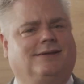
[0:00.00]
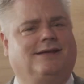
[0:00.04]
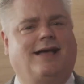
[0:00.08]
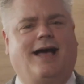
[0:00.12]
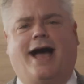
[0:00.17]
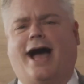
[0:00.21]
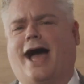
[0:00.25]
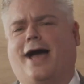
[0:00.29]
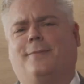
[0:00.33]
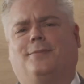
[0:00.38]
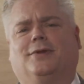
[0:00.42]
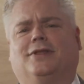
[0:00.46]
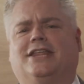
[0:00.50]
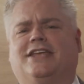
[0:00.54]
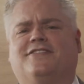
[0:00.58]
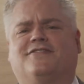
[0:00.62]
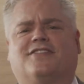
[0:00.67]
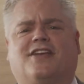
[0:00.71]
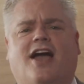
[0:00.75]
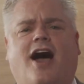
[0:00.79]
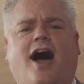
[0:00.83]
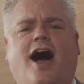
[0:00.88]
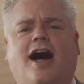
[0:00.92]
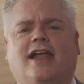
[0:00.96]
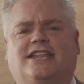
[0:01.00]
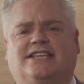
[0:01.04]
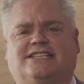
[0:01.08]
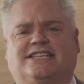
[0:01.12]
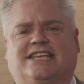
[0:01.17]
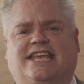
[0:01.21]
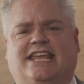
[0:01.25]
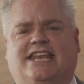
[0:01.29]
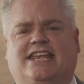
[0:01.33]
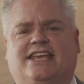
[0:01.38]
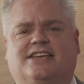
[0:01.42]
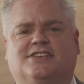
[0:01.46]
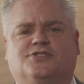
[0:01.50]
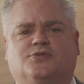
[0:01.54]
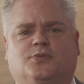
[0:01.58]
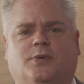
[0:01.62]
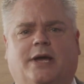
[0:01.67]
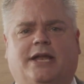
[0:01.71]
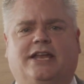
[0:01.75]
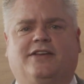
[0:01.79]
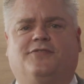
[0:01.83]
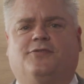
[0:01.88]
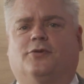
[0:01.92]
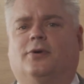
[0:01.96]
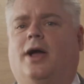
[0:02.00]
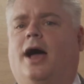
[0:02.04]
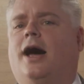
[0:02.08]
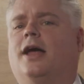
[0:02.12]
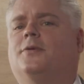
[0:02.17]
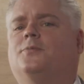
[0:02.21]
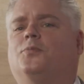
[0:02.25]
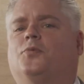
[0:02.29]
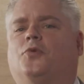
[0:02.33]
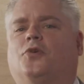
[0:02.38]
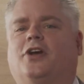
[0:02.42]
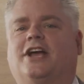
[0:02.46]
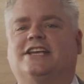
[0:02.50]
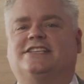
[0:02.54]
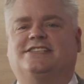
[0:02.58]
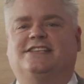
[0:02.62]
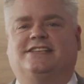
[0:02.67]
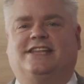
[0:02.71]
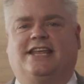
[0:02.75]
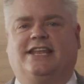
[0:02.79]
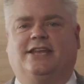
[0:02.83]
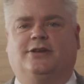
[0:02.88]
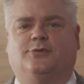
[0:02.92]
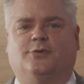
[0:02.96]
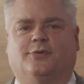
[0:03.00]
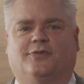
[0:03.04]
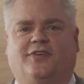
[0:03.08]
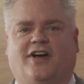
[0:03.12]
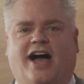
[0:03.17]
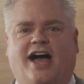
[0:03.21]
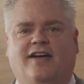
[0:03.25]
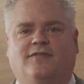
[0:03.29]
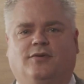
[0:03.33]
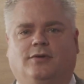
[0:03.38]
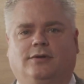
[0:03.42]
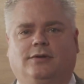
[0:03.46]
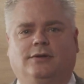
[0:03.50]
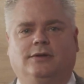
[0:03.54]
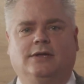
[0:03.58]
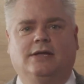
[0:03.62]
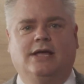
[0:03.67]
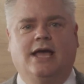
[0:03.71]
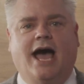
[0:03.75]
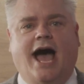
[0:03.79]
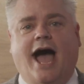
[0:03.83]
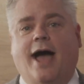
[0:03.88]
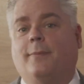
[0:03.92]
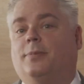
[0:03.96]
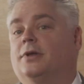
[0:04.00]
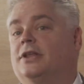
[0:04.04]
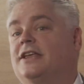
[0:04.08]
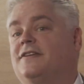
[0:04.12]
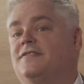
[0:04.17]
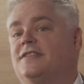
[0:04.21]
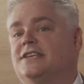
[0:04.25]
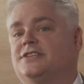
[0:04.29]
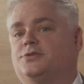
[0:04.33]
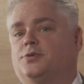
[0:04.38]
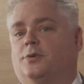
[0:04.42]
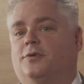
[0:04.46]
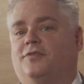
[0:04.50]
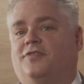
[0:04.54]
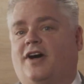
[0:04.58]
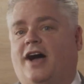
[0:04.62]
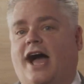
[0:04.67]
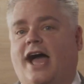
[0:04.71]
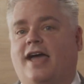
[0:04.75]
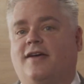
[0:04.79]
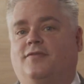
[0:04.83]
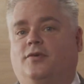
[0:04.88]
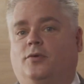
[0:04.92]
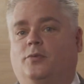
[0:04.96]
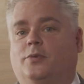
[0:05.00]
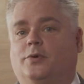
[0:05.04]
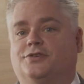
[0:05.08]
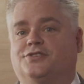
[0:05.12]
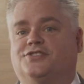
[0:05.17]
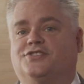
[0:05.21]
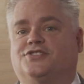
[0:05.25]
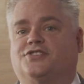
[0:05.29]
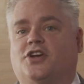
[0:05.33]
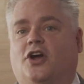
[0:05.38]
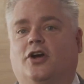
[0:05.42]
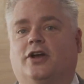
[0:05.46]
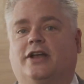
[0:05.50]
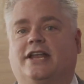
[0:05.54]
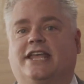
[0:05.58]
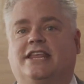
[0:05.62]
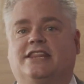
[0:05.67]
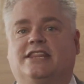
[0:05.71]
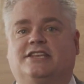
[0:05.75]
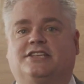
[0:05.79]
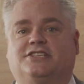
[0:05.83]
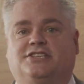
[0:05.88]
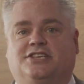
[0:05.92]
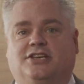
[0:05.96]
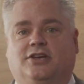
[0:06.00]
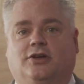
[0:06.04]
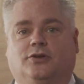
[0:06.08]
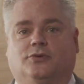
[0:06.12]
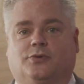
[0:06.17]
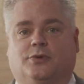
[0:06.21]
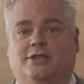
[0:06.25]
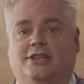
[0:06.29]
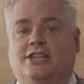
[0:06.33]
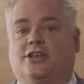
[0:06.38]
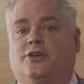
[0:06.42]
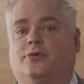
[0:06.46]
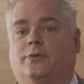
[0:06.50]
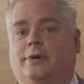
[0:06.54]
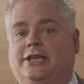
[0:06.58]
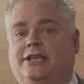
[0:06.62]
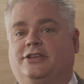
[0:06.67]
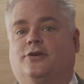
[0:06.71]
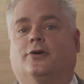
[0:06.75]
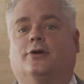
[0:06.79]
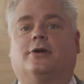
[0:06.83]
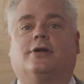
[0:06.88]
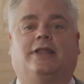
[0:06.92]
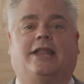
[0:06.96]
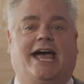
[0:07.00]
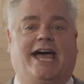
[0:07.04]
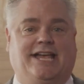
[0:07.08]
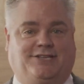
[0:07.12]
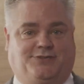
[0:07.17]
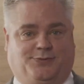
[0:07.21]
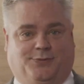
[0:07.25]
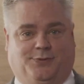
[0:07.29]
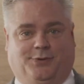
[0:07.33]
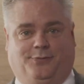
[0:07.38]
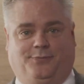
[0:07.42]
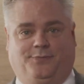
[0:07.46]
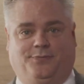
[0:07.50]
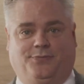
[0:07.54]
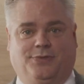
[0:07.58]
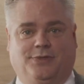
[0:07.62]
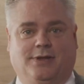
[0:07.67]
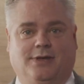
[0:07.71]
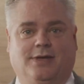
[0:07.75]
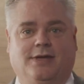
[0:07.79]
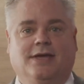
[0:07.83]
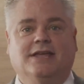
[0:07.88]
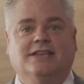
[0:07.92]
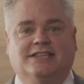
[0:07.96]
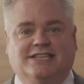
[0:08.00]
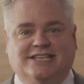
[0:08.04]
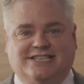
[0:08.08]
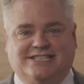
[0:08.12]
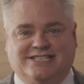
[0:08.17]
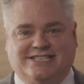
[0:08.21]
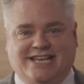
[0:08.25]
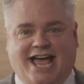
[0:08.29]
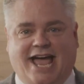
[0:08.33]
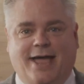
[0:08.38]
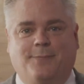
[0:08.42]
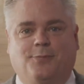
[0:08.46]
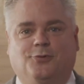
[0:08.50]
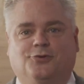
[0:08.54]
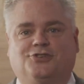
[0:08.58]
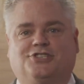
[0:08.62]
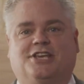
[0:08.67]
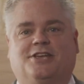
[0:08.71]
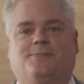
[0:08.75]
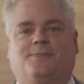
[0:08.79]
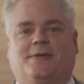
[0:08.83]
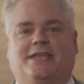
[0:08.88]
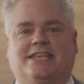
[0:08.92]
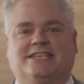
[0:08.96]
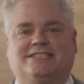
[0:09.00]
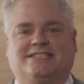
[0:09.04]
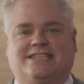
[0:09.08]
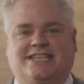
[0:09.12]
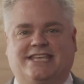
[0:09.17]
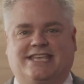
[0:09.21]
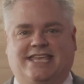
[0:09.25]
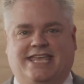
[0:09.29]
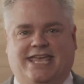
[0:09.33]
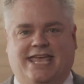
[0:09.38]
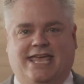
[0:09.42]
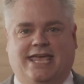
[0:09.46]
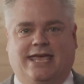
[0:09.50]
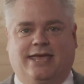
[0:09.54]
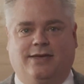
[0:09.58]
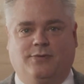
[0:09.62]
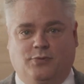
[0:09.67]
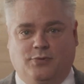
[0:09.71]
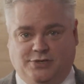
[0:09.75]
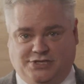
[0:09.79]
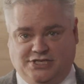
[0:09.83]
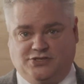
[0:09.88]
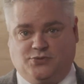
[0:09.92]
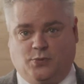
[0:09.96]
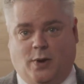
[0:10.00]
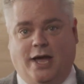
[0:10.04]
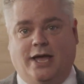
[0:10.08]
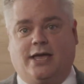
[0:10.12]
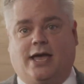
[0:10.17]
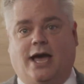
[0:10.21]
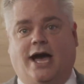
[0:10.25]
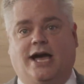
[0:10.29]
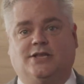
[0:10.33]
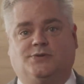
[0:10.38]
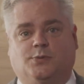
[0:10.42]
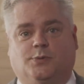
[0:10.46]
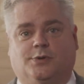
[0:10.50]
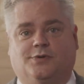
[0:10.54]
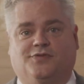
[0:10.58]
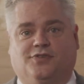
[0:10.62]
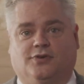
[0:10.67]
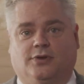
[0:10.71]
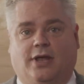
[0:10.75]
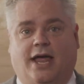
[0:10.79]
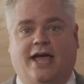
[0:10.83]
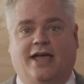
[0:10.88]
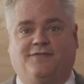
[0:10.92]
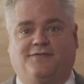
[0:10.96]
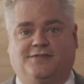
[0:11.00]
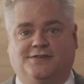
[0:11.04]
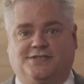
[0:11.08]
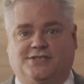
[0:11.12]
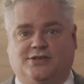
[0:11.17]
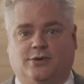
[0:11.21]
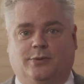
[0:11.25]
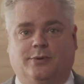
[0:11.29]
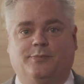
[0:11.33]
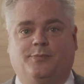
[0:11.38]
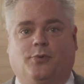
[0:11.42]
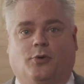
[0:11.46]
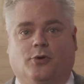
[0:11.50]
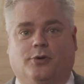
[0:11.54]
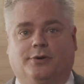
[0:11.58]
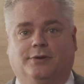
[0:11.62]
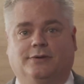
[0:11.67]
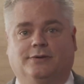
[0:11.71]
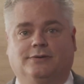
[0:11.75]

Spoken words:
I believe God is getting us ready for unprecedented revival. I believe this revival will start in the children that are in your classroom. Discipleship is the key, which is why God's Word for Life is so important.